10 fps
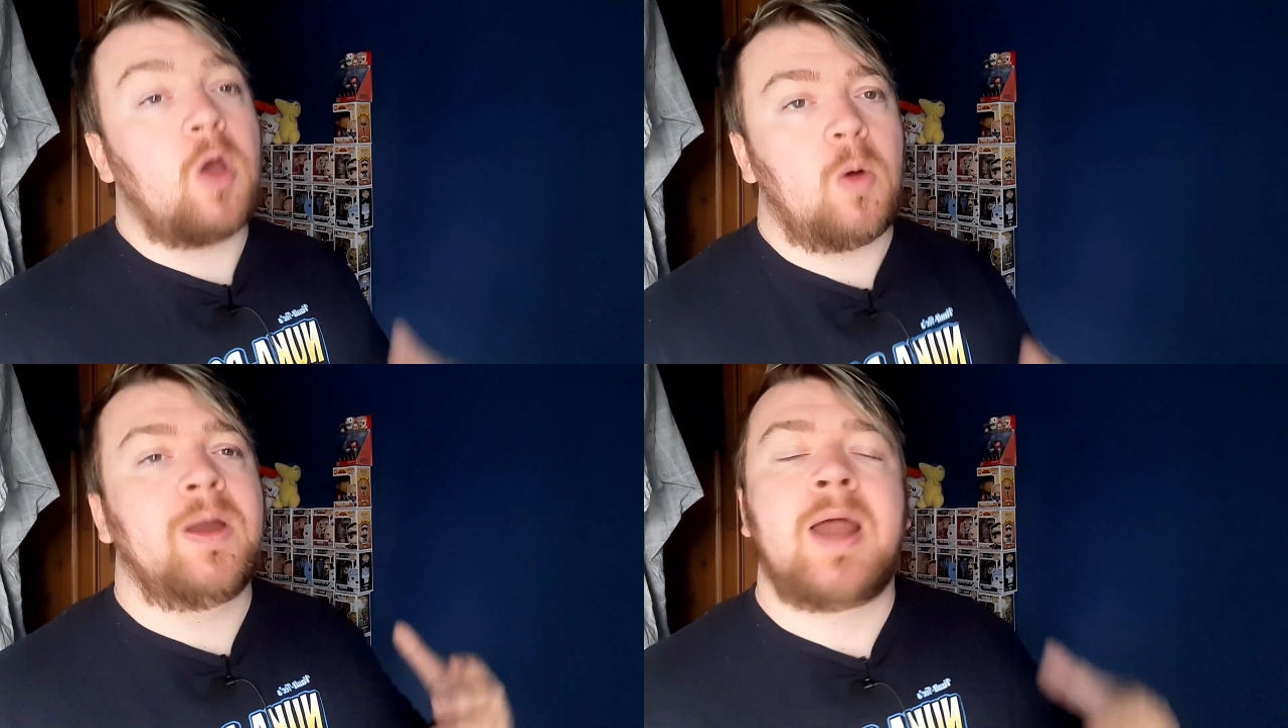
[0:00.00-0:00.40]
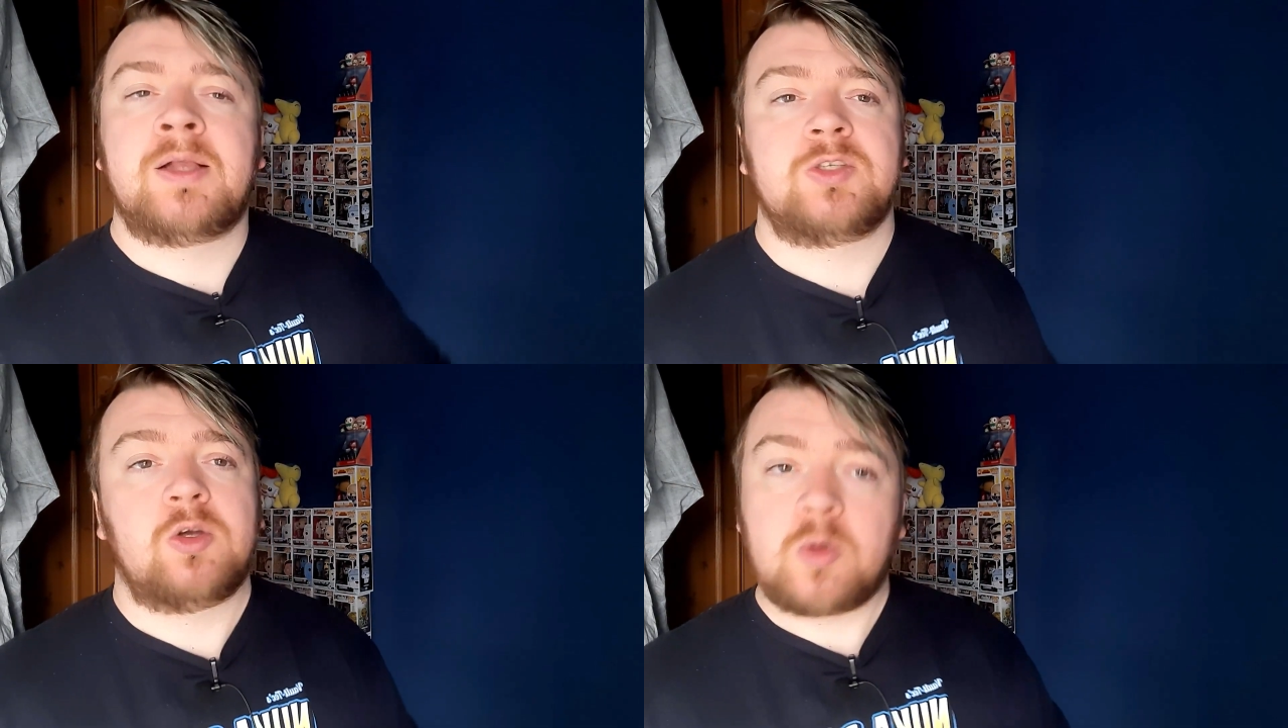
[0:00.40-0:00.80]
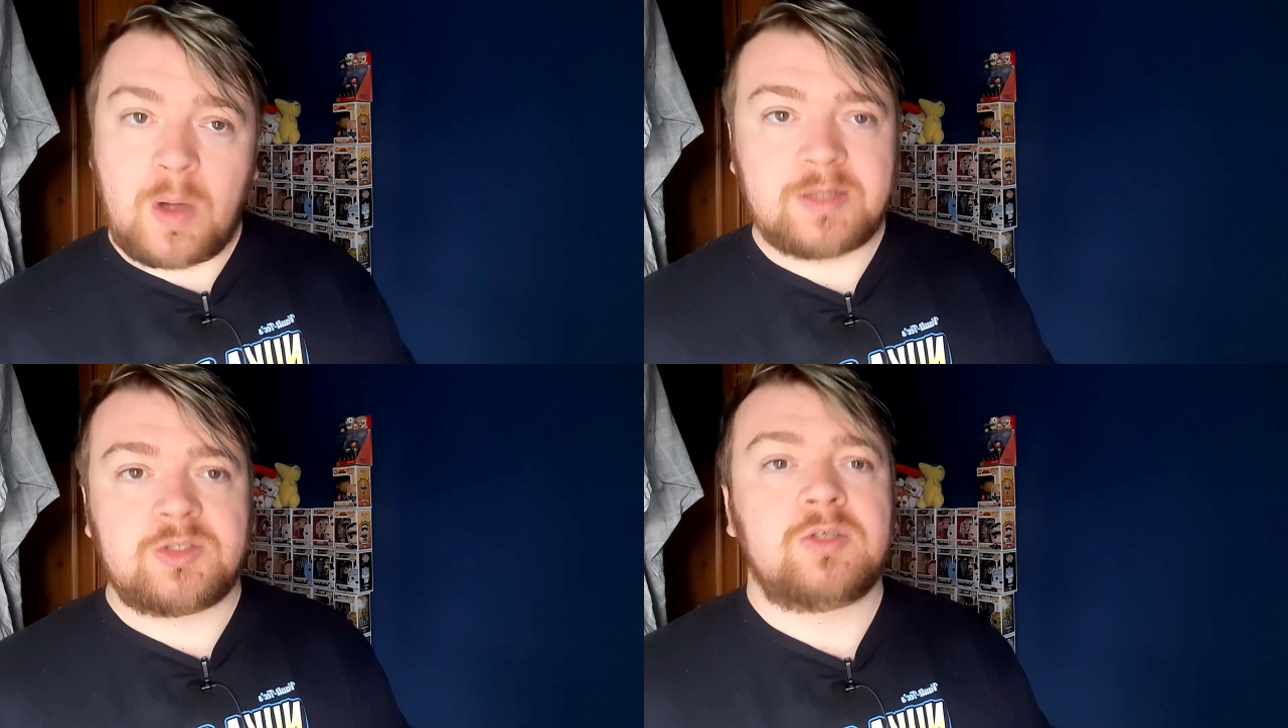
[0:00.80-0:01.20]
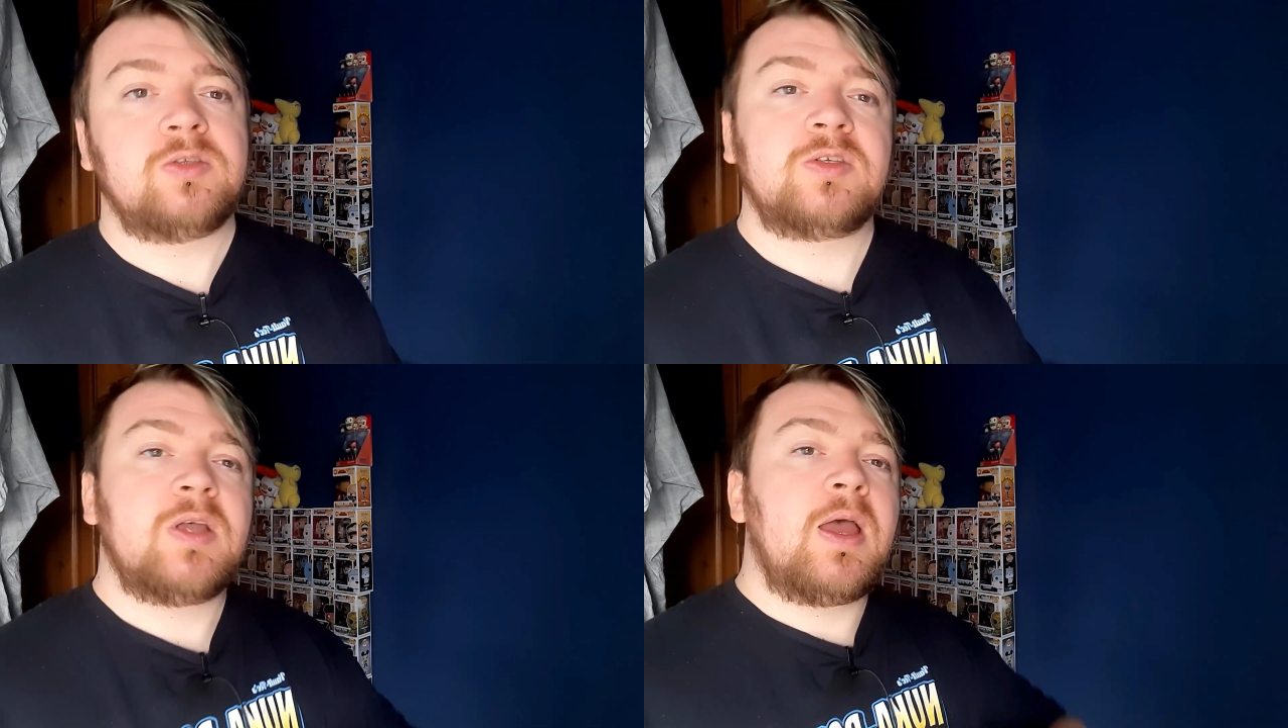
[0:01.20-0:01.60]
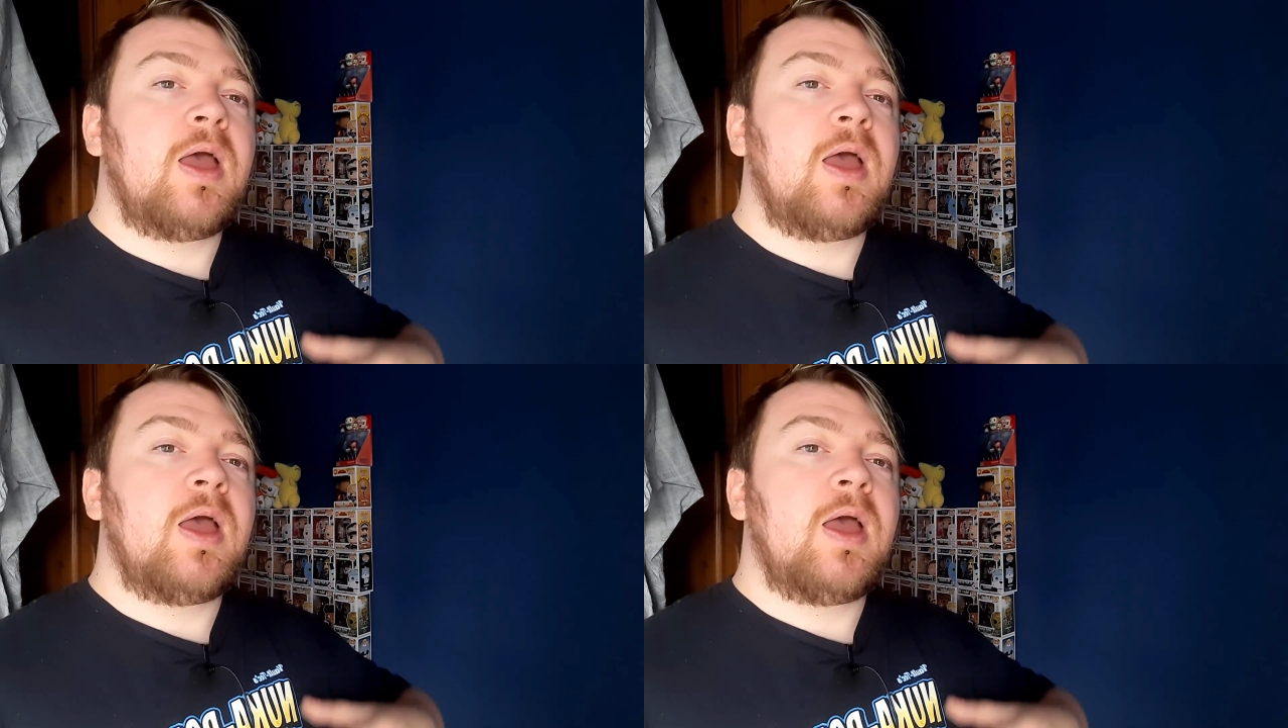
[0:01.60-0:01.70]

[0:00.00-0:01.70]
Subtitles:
go and answer your questions.